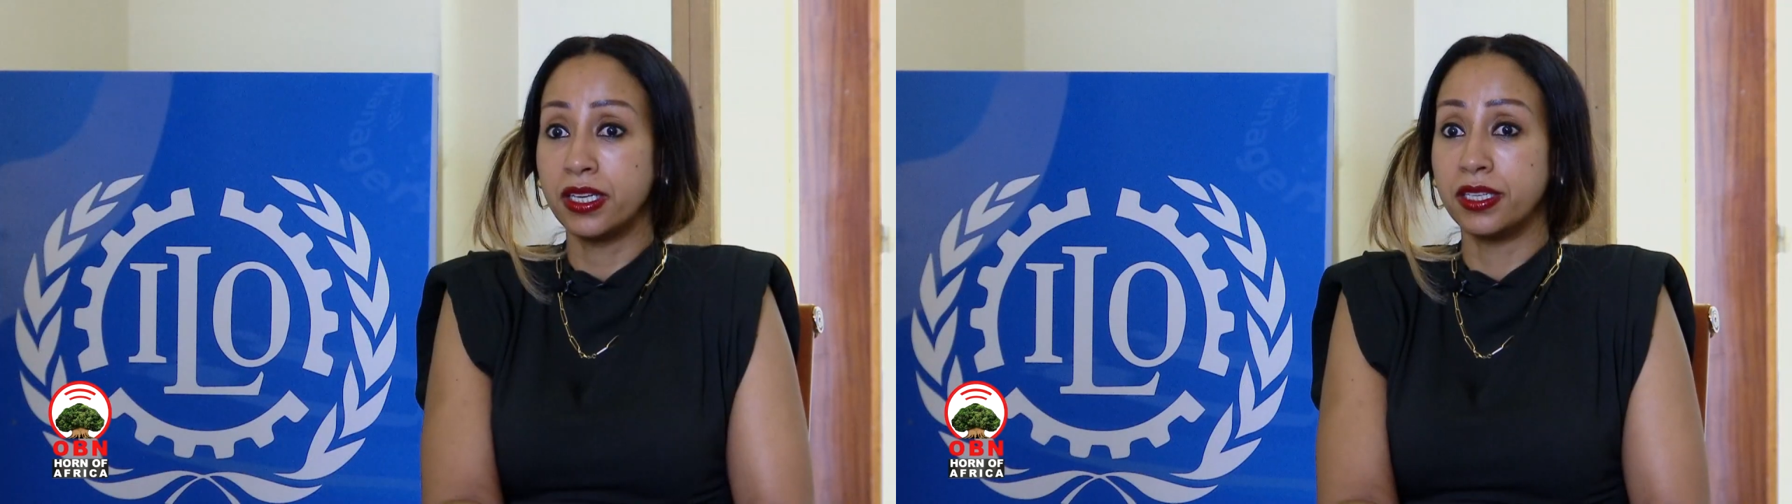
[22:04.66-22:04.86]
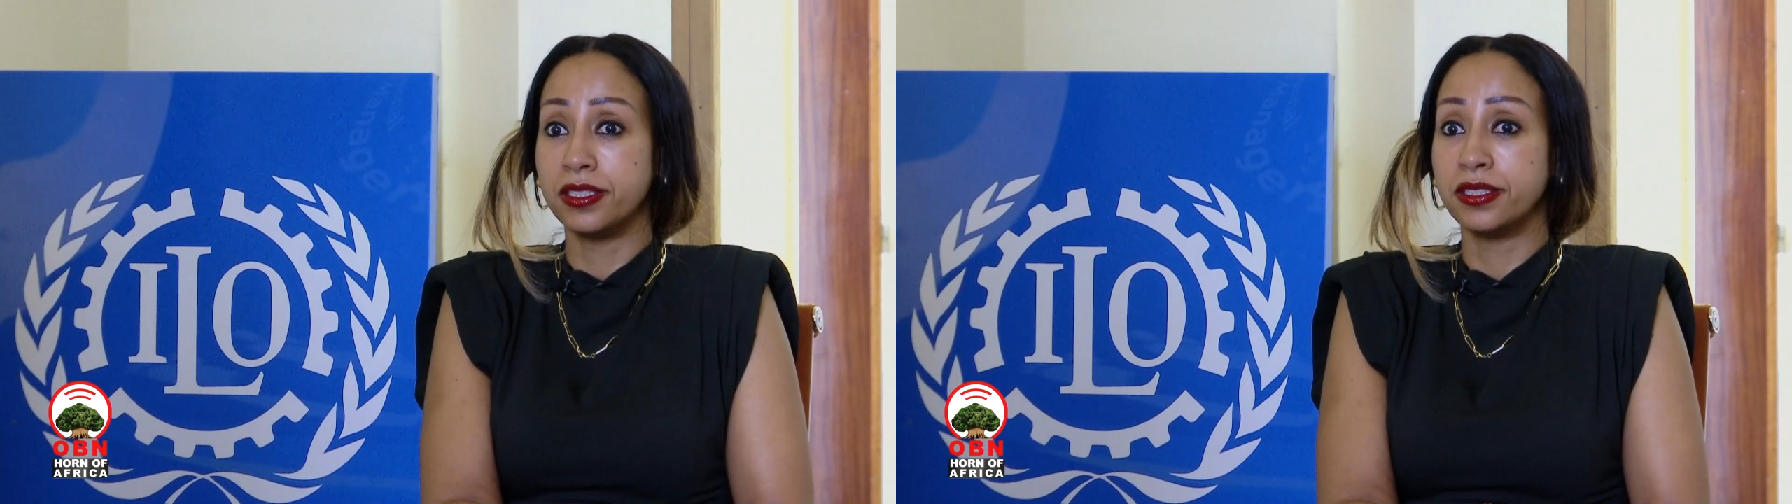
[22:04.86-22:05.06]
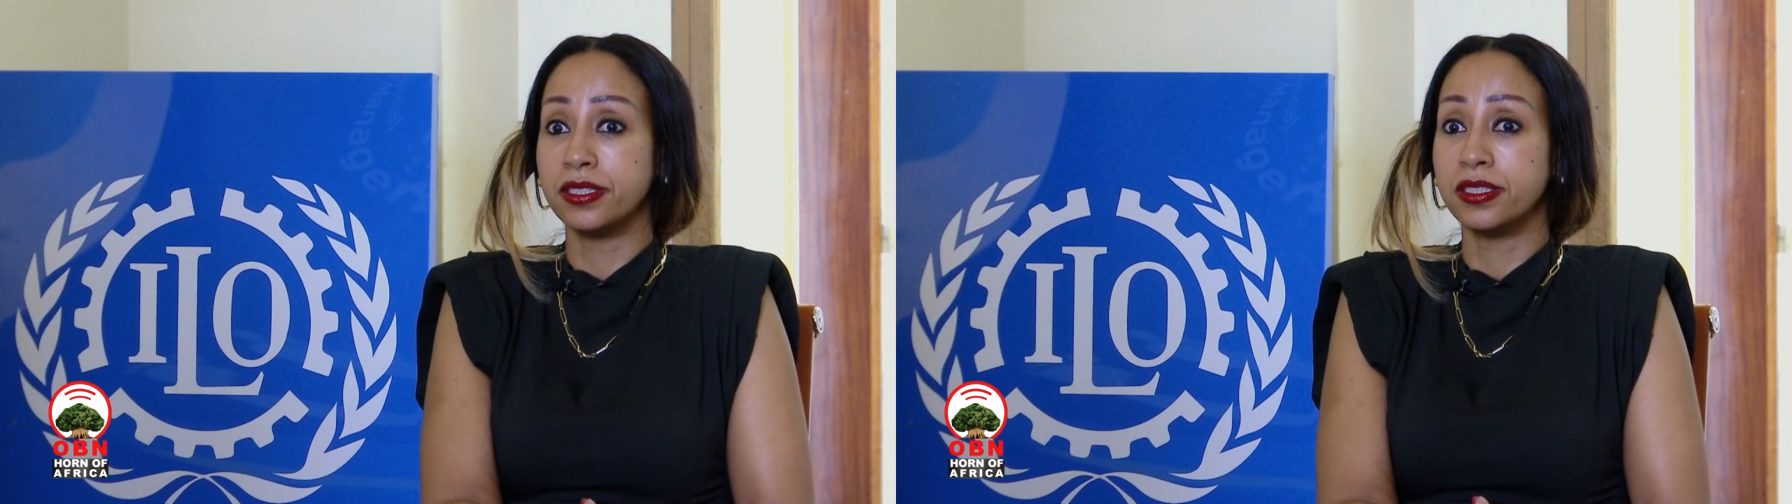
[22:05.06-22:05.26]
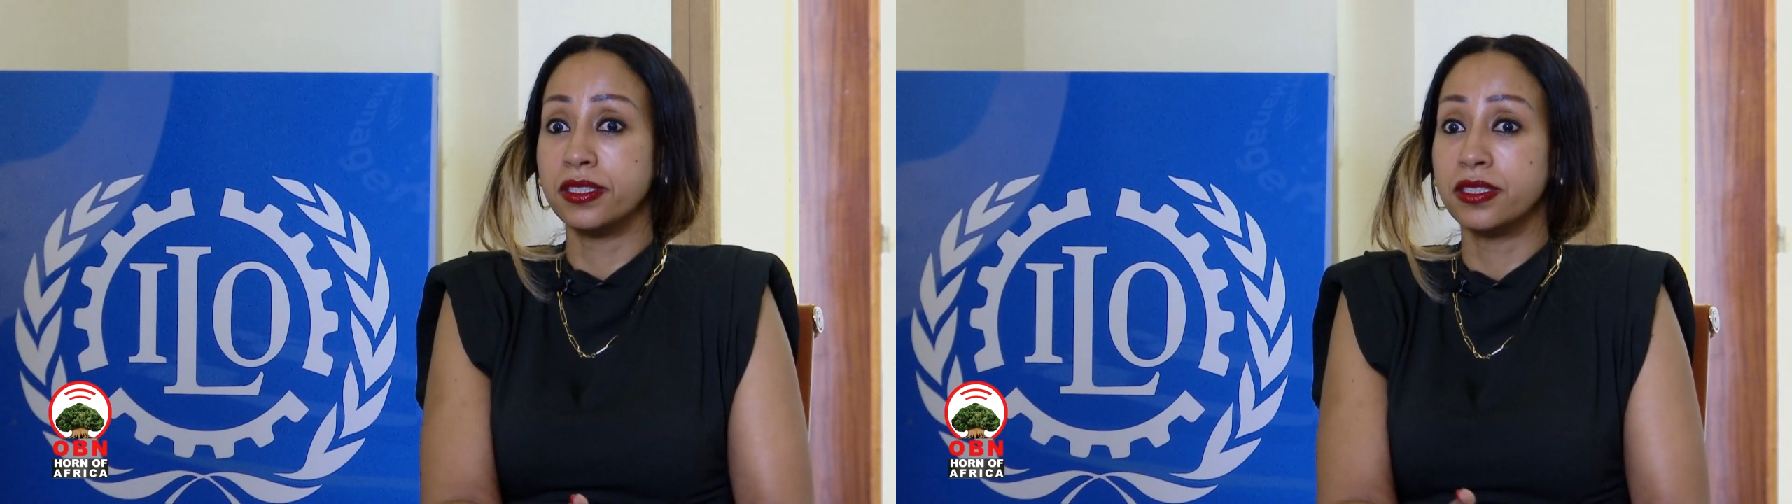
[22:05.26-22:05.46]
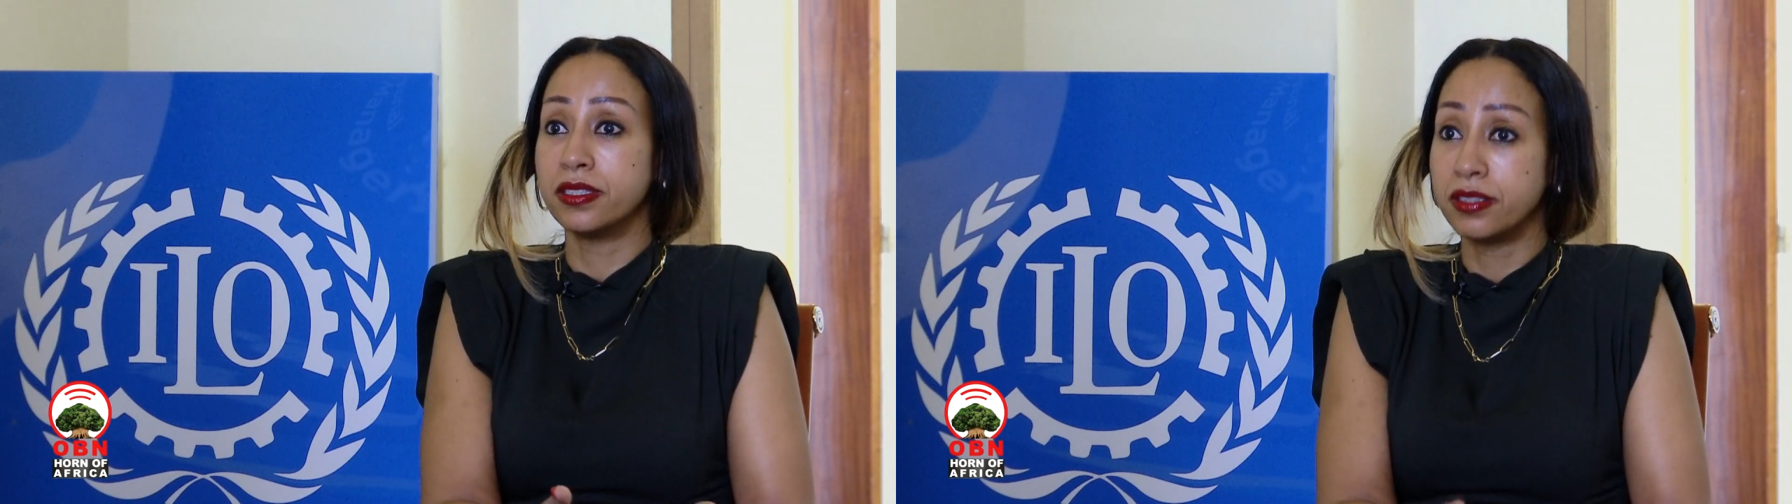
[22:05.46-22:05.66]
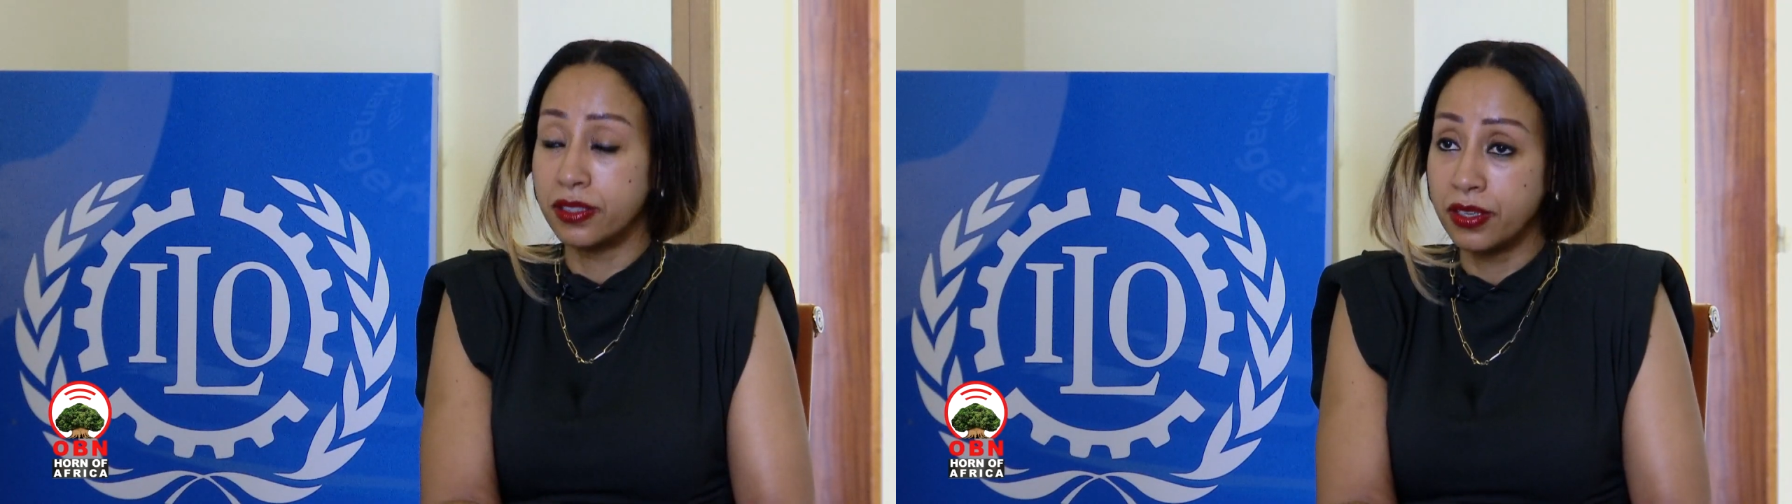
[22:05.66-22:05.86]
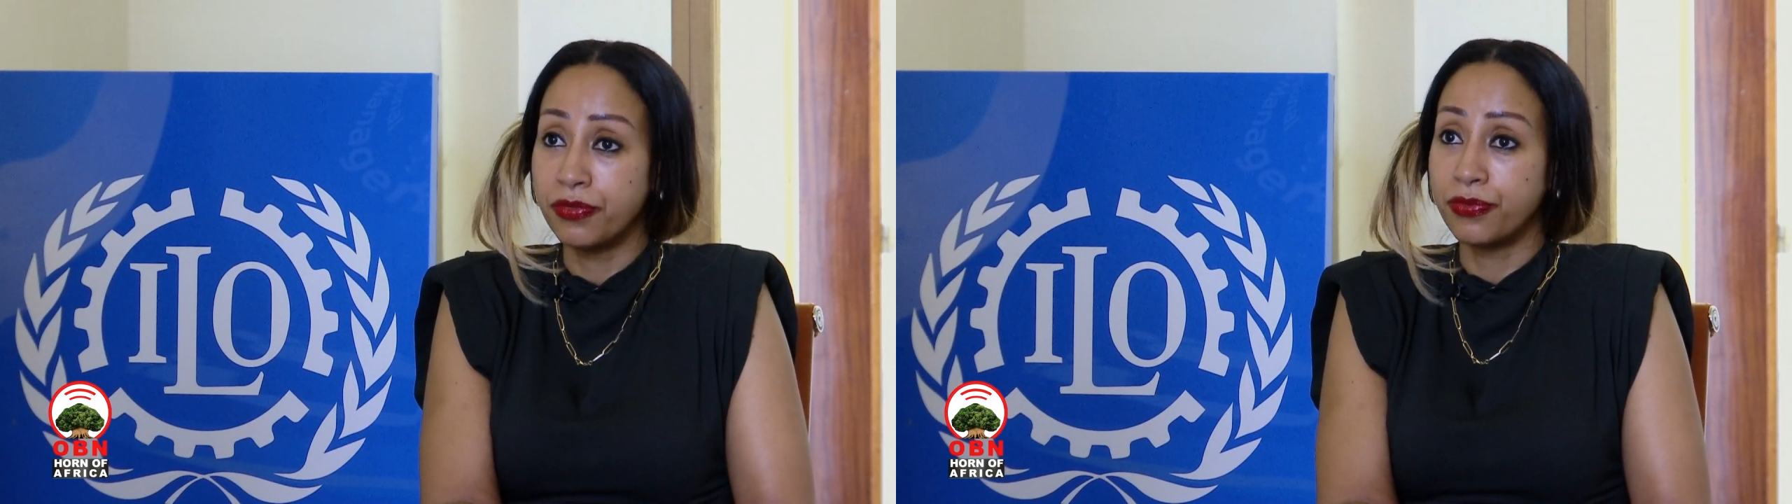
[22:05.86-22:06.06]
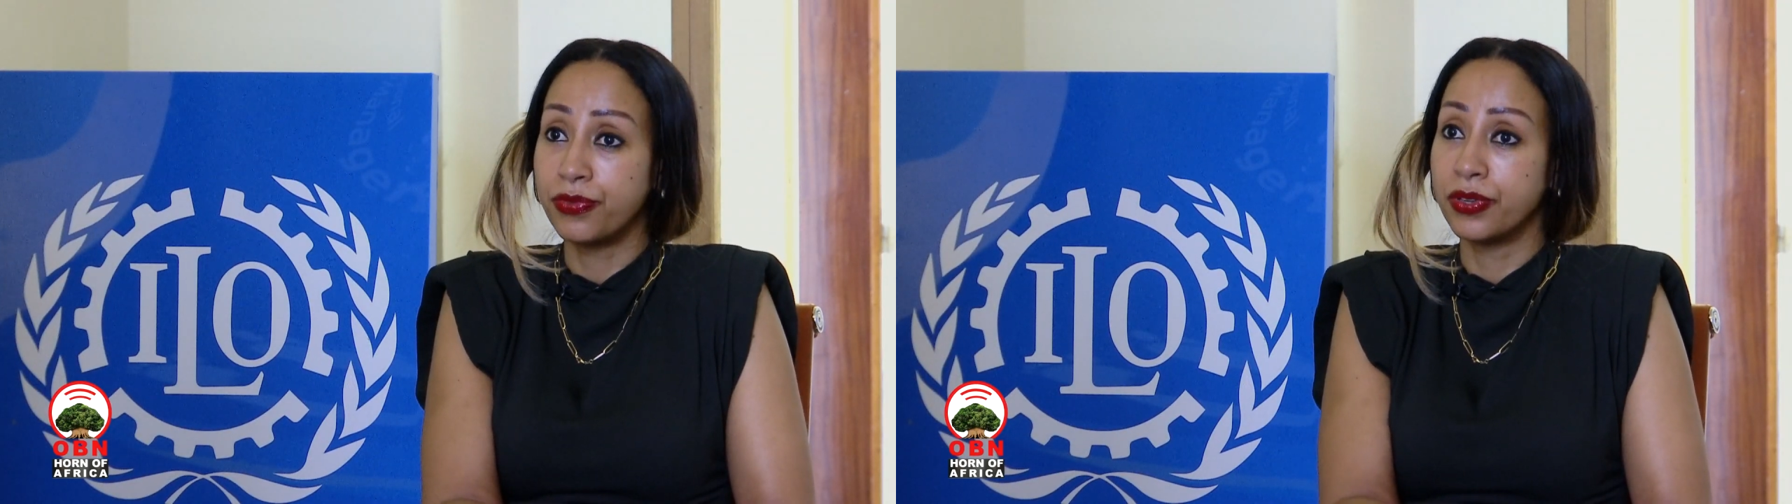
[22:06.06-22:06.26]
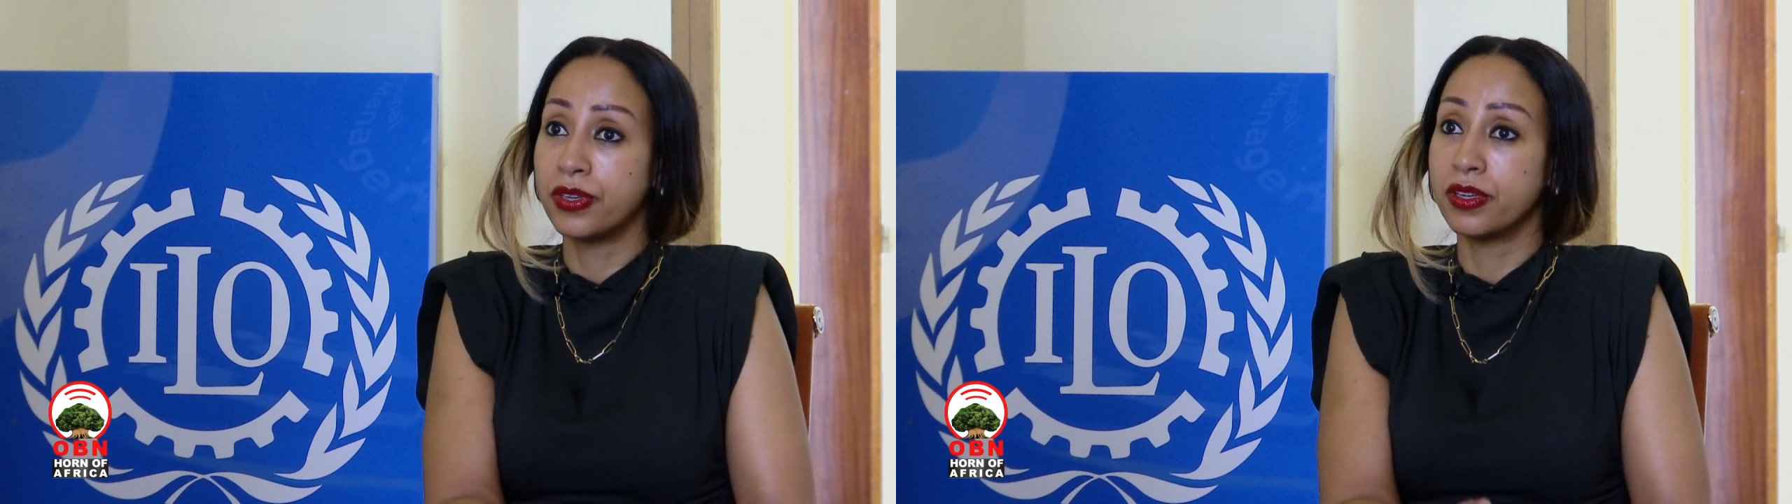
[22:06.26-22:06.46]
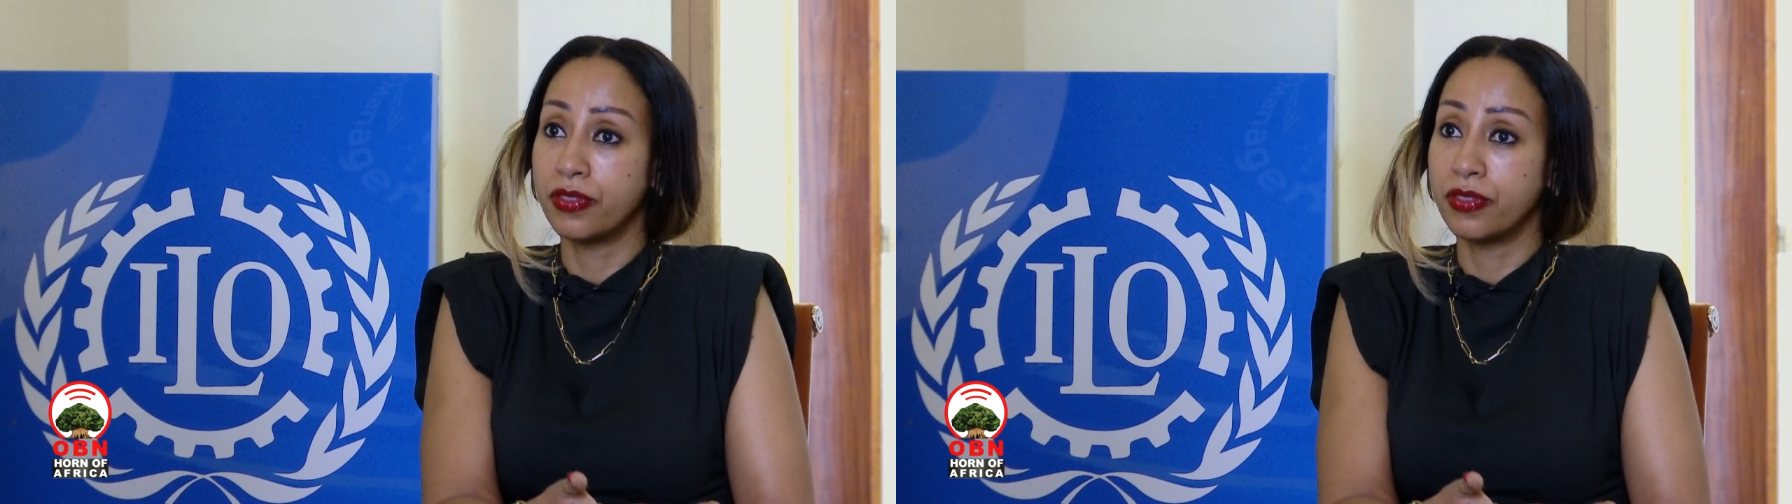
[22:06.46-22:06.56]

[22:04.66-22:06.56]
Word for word: uh, if